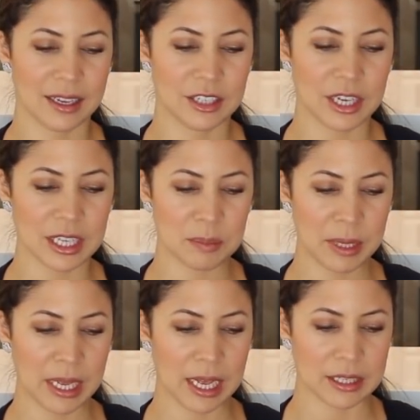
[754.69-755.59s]
just
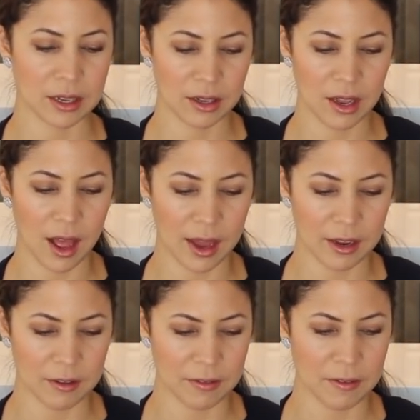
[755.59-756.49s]
because a
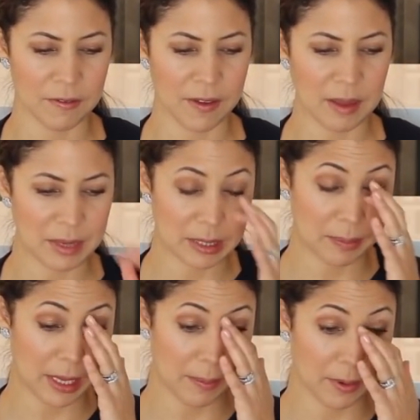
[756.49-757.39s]
lot of famous
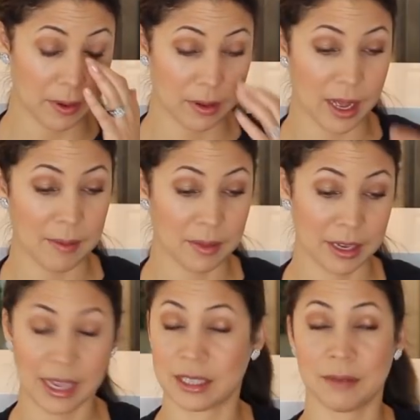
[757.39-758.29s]
people, I'm
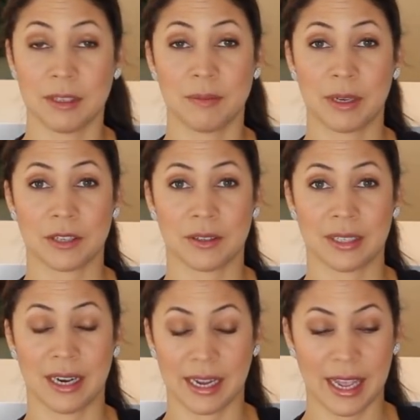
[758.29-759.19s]
looking at some of these
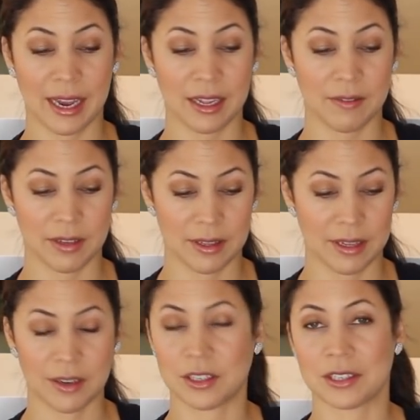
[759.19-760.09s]
pictures and I can't even,
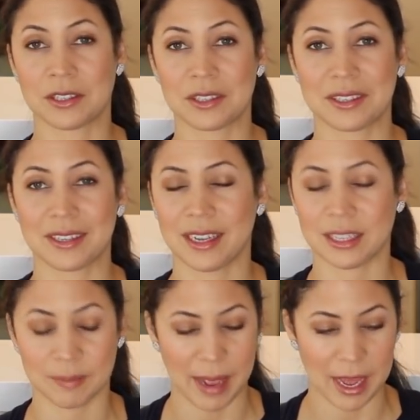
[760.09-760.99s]
they're just,
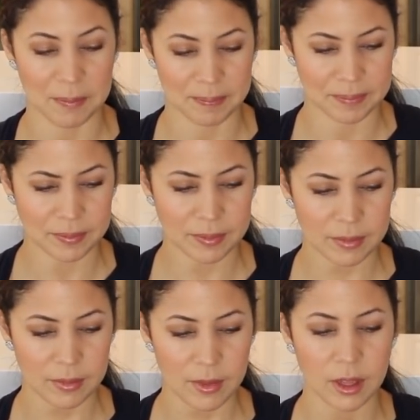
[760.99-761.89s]
it's bad,
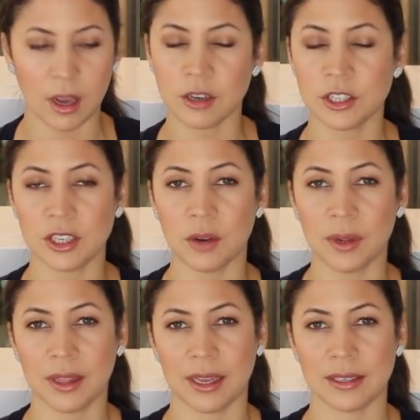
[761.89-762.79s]
are
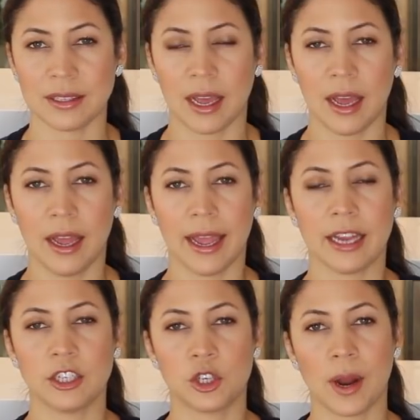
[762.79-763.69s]
showing this
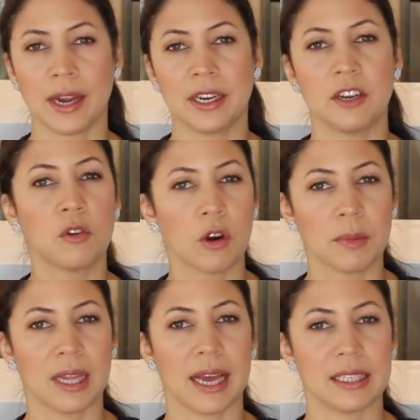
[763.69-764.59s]
and trying to
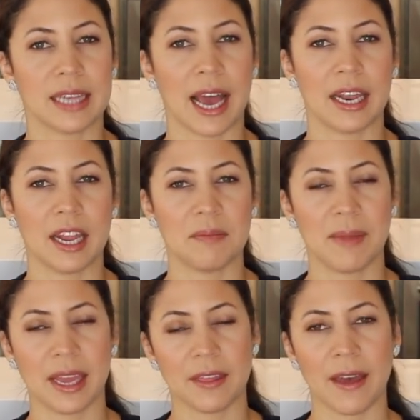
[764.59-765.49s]
normalize that and
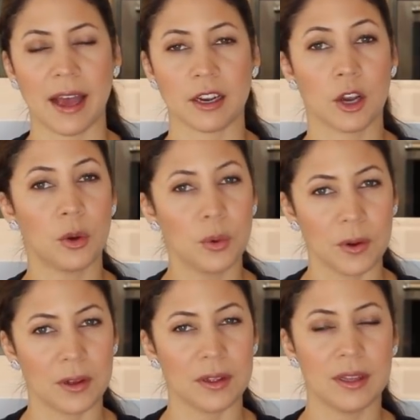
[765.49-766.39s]
make that
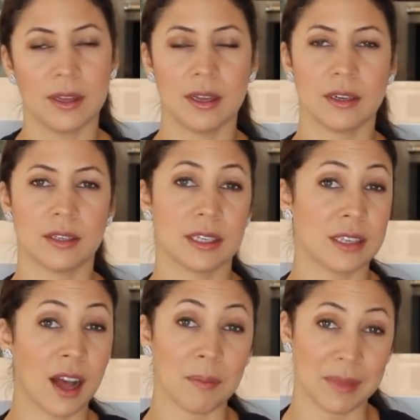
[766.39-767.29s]
cool
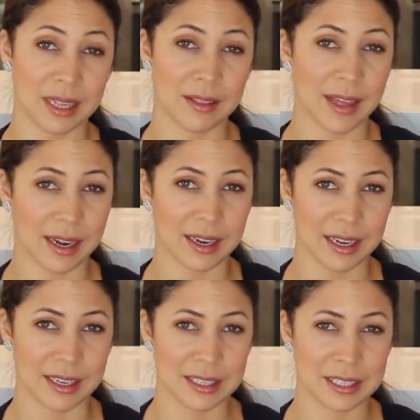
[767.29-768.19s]
does not mean that it
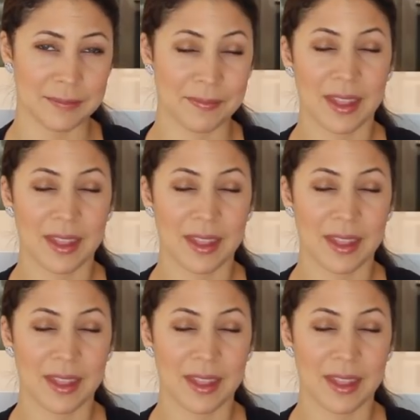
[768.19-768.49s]
is